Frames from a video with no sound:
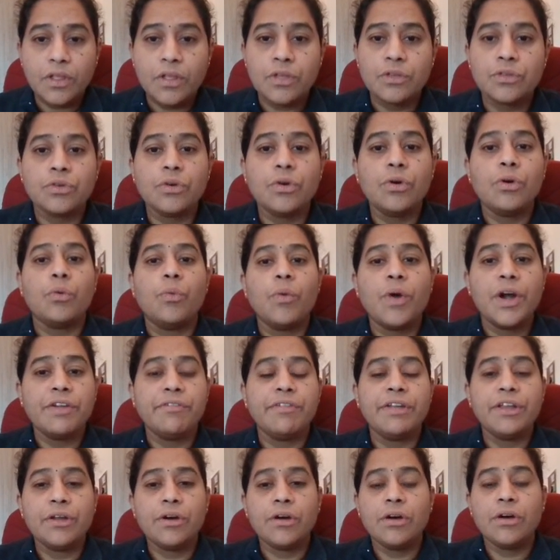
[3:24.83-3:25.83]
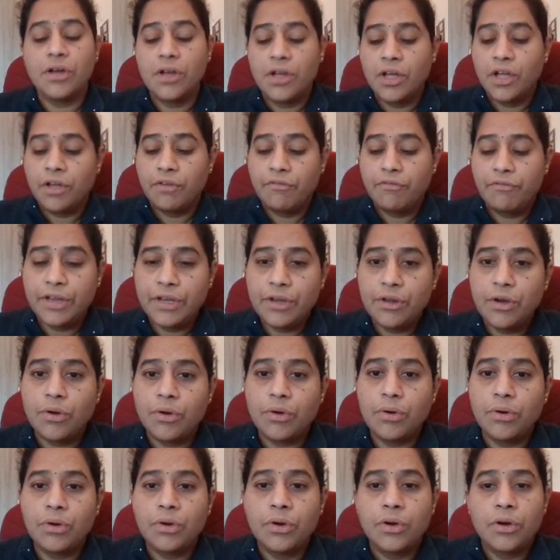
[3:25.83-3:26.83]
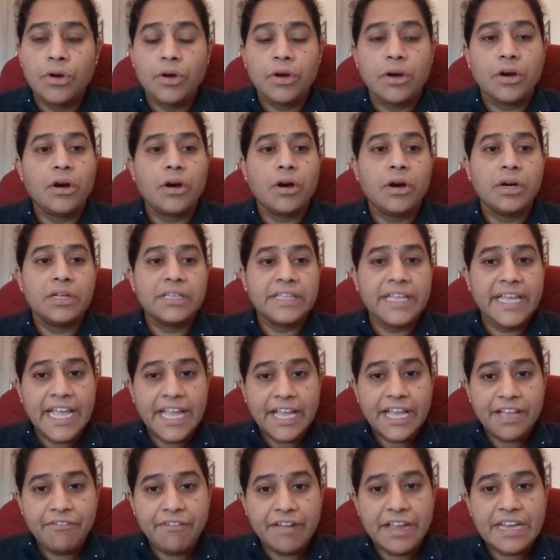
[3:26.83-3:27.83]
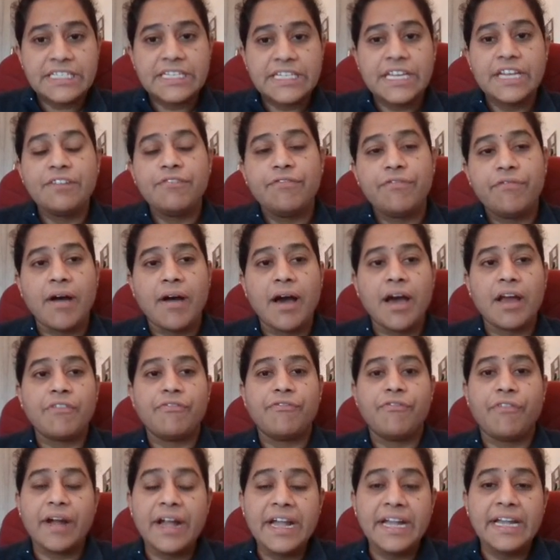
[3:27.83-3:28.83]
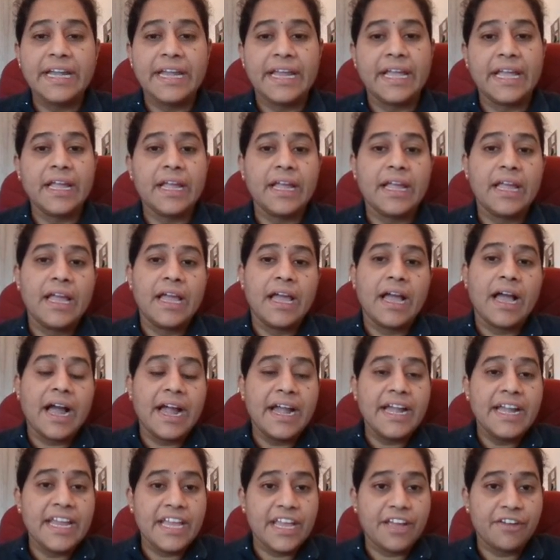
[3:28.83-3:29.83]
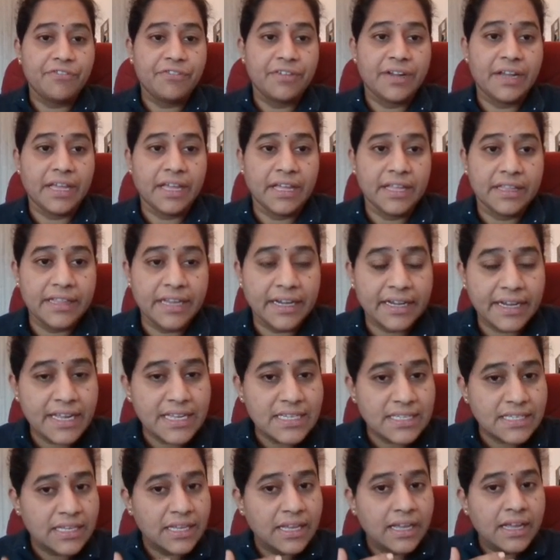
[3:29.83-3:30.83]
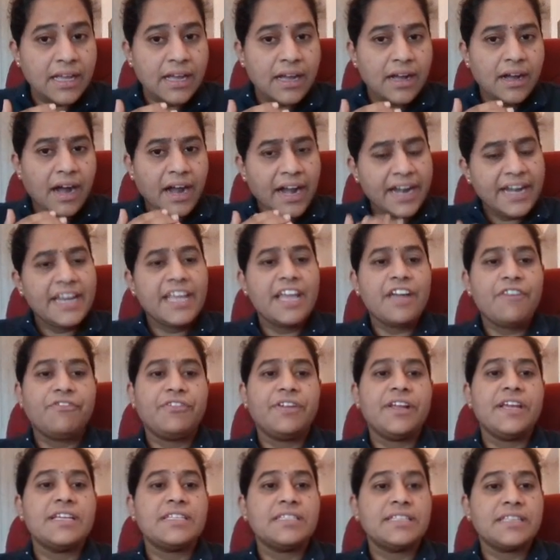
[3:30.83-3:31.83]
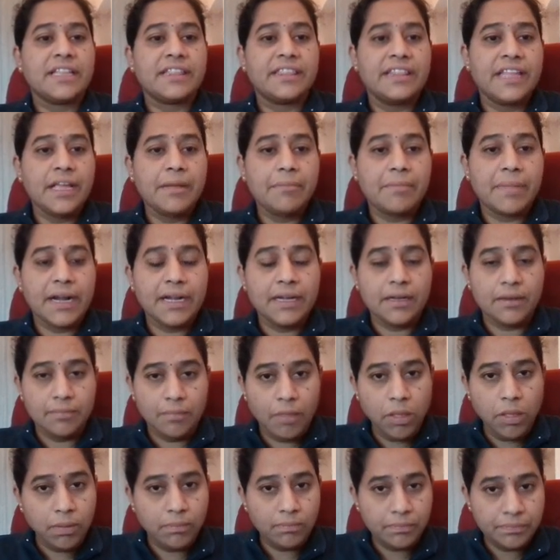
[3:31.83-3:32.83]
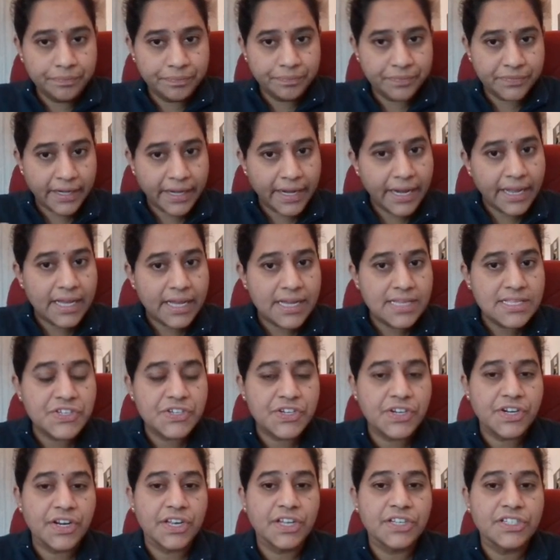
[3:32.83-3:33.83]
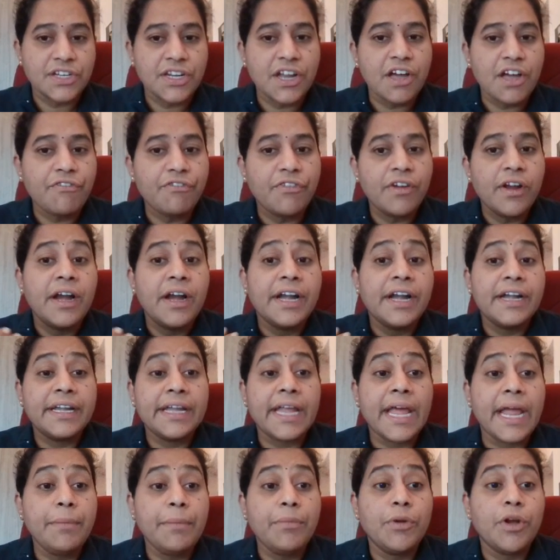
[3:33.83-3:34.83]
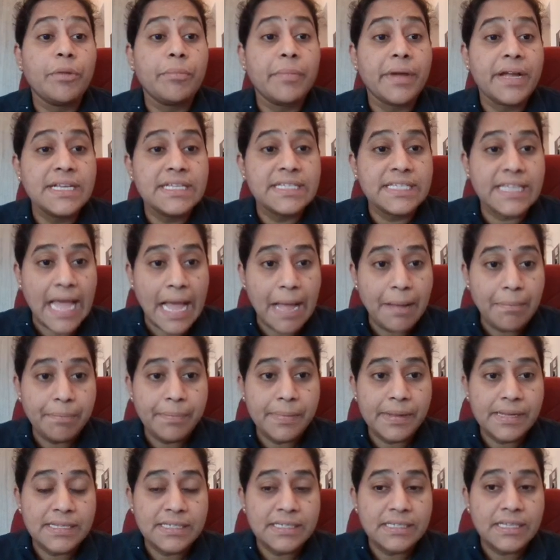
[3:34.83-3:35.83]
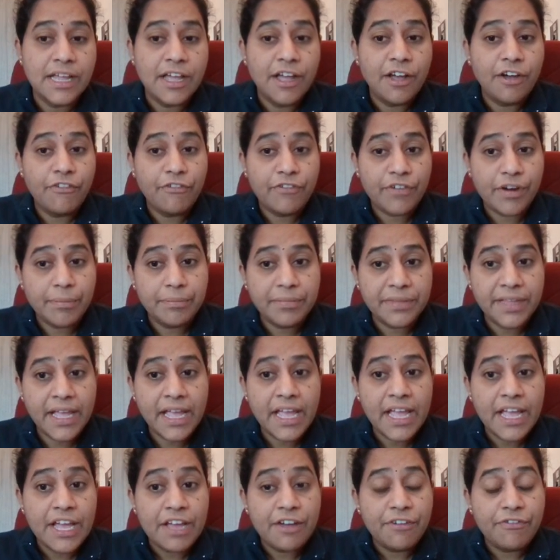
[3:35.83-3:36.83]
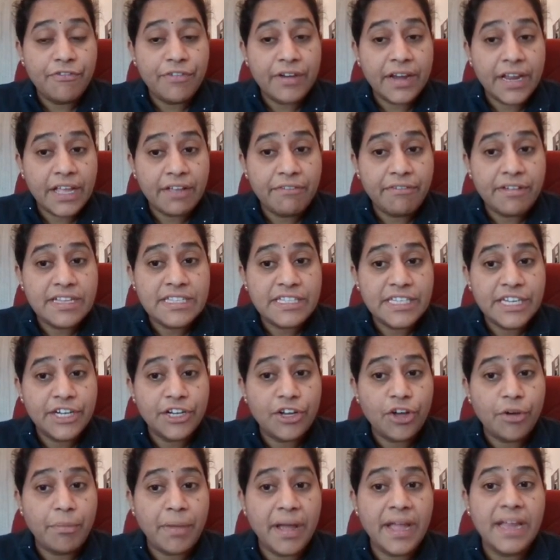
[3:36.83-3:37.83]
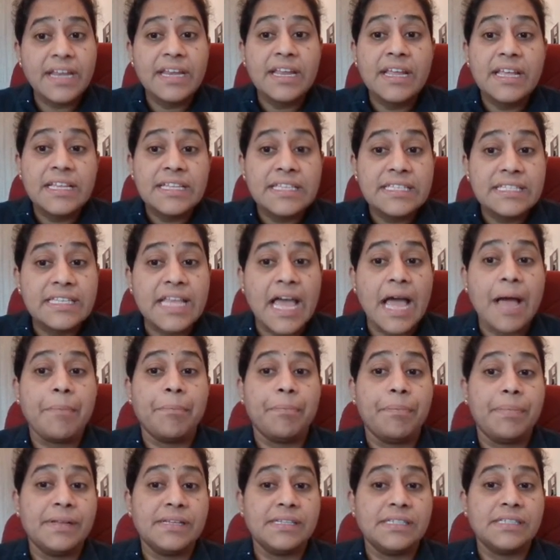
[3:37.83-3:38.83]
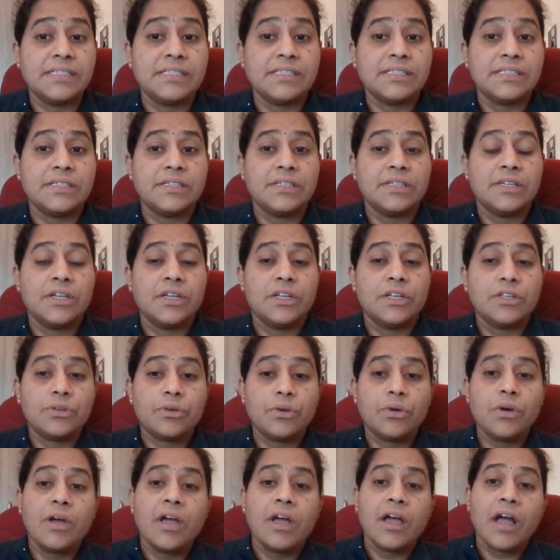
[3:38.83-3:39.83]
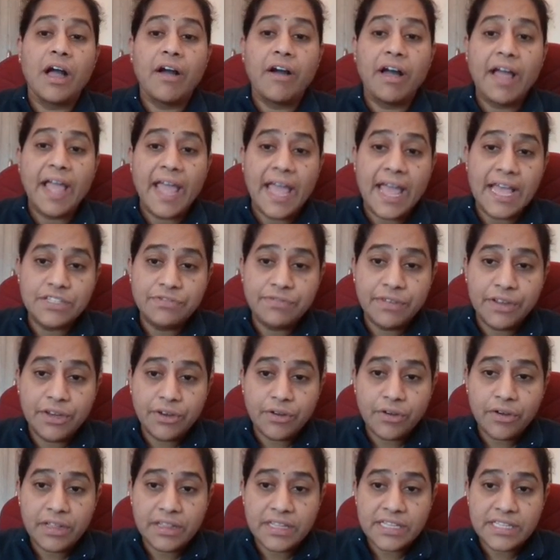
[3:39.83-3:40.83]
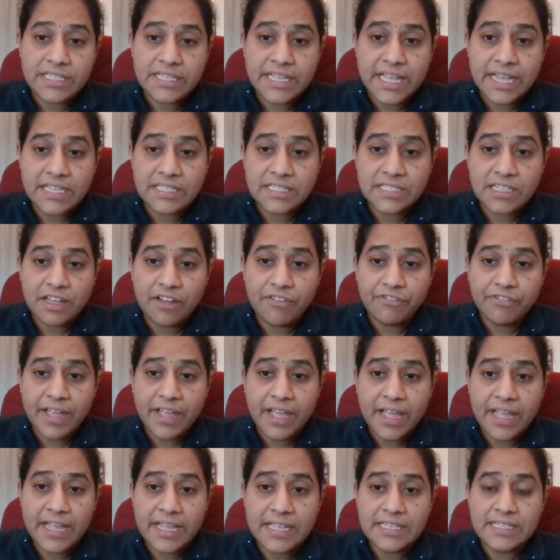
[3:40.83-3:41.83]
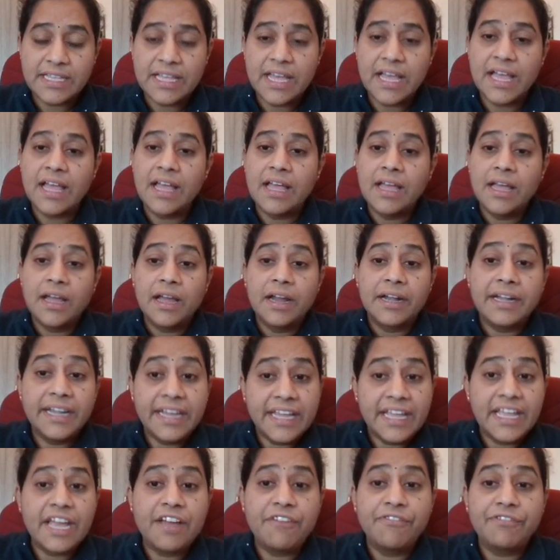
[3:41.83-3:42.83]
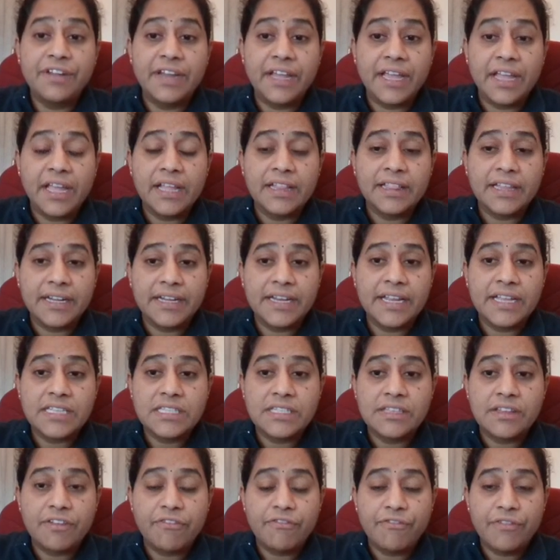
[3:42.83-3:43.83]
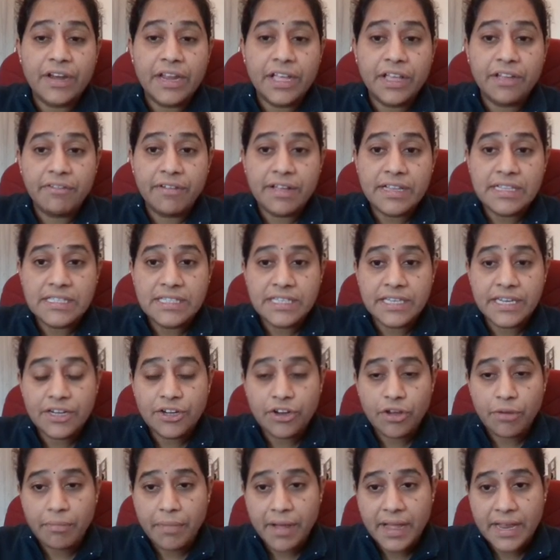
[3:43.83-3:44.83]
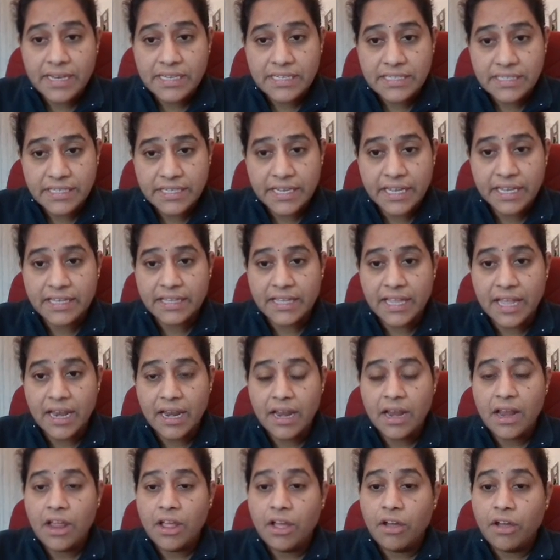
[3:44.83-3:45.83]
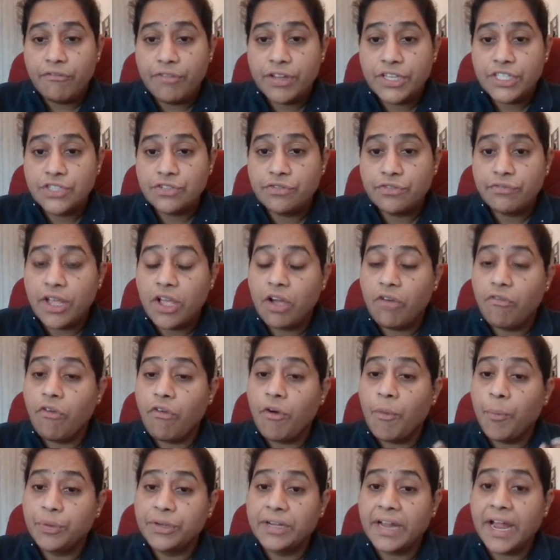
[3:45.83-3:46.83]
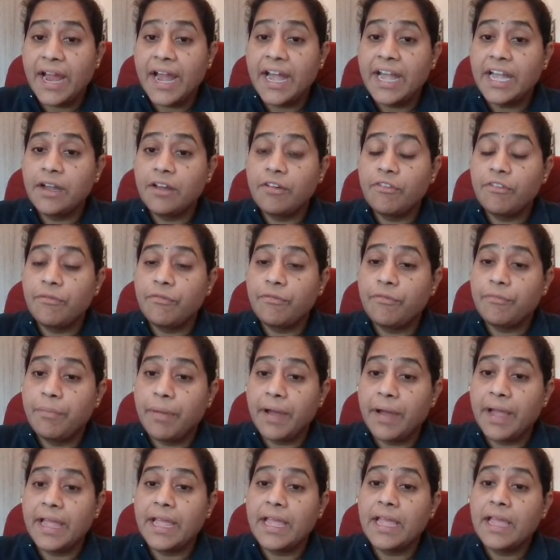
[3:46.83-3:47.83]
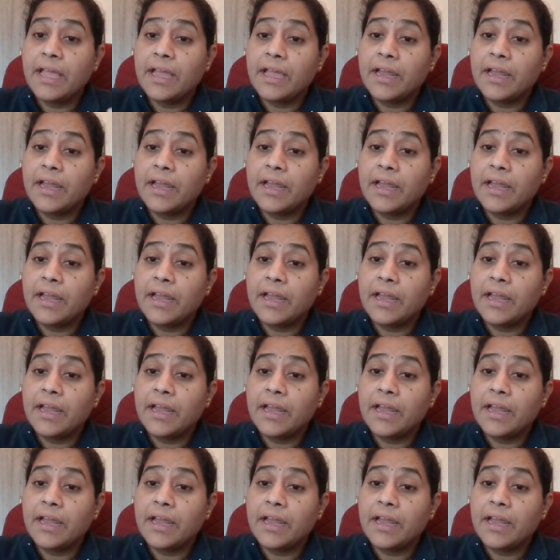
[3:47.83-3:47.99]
So, what we know? We know the equation for finding IDFT. That is, IDFT is nothing but reconstruction of time domain samples from the frequency domain samples. So, as we know, this x of k is a DFT, that is frequency domain signal, which we obtain by